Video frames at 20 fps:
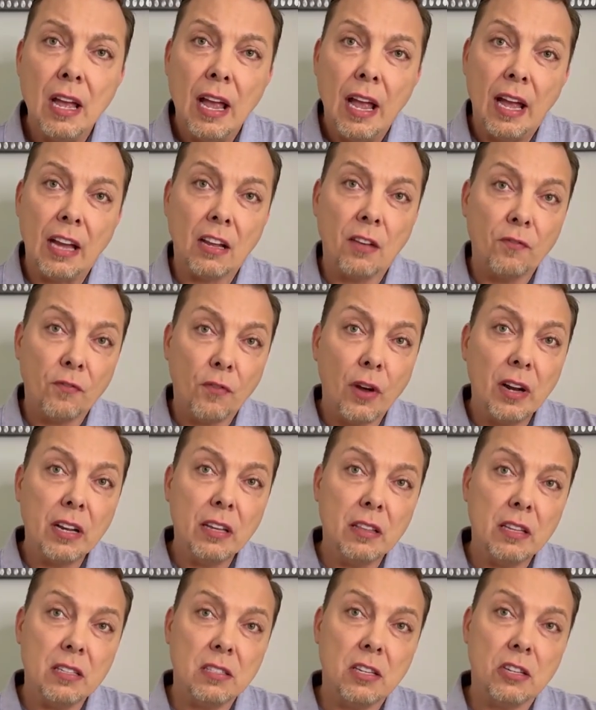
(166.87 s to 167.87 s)
And confronting
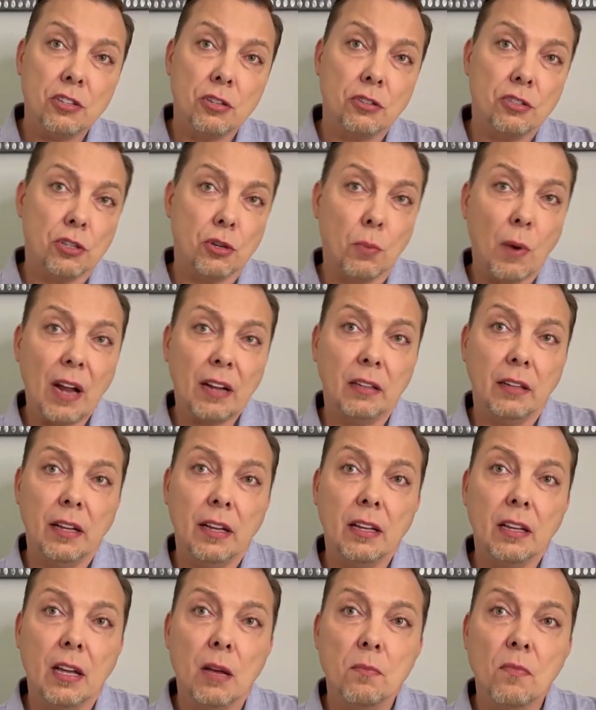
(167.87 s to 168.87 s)
these issues directly
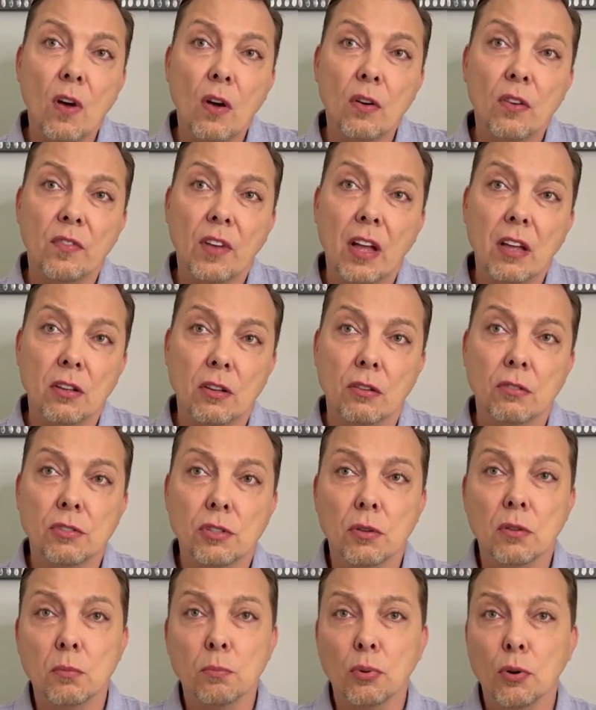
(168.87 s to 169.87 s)
can motivate you
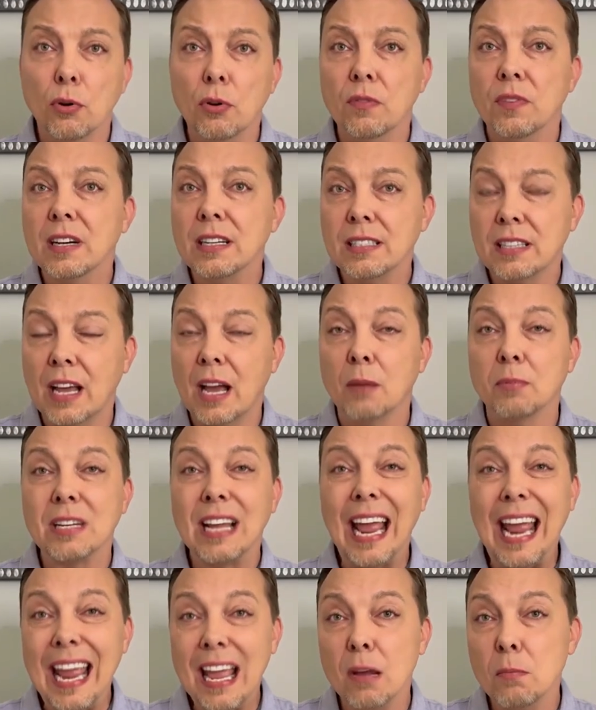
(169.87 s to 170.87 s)
to improve and adapt,
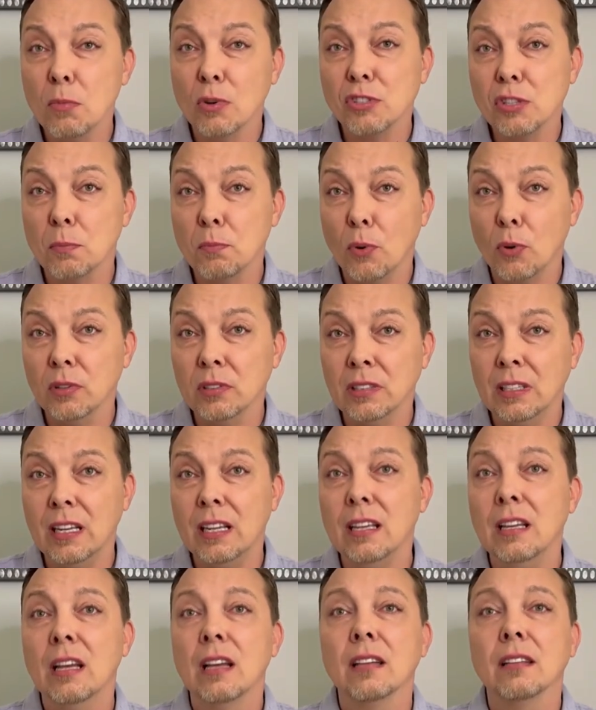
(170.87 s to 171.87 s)
and most
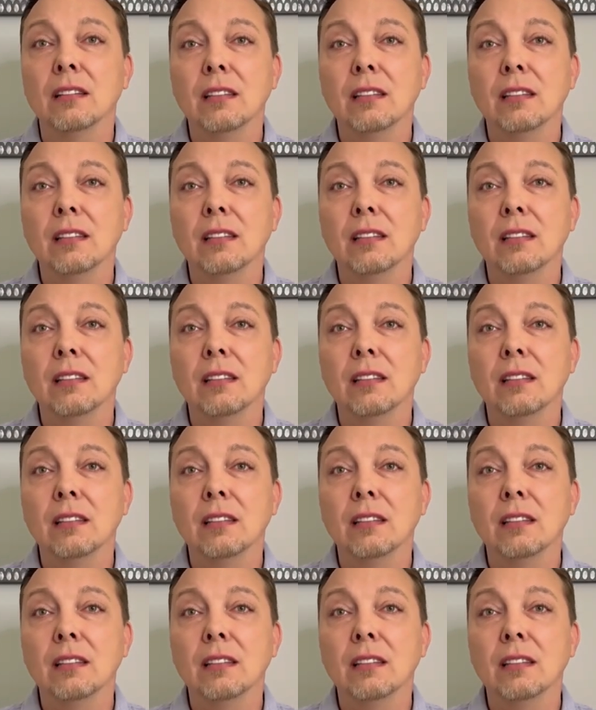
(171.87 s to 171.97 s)
importantly,